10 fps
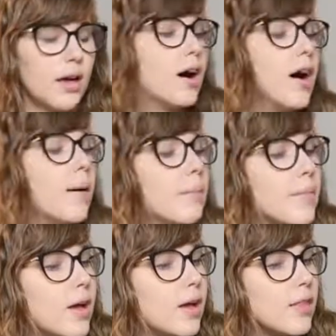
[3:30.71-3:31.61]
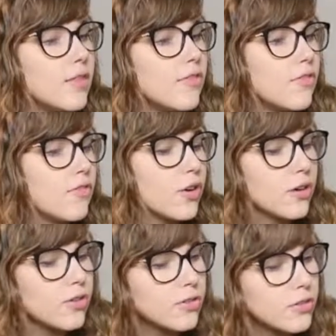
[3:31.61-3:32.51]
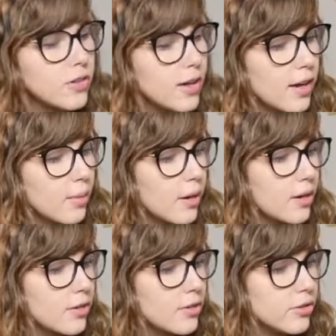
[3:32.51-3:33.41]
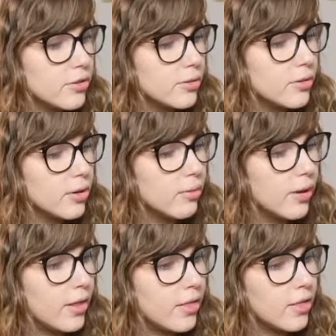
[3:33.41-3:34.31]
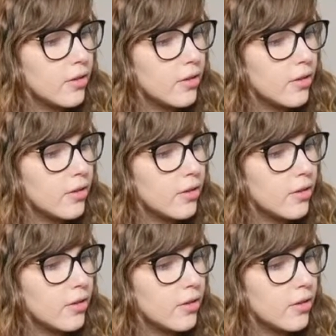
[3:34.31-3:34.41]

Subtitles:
The first thing I'm gonna do with